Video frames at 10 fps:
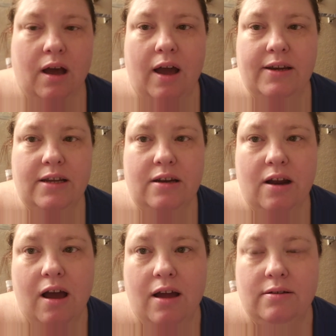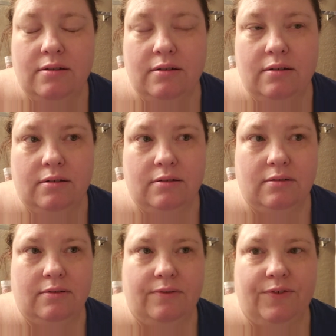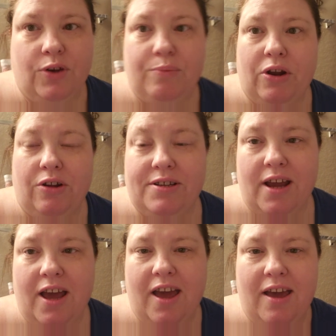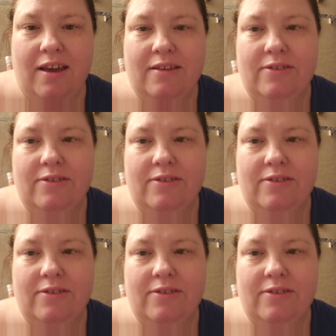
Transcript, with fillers: I did not film at all today,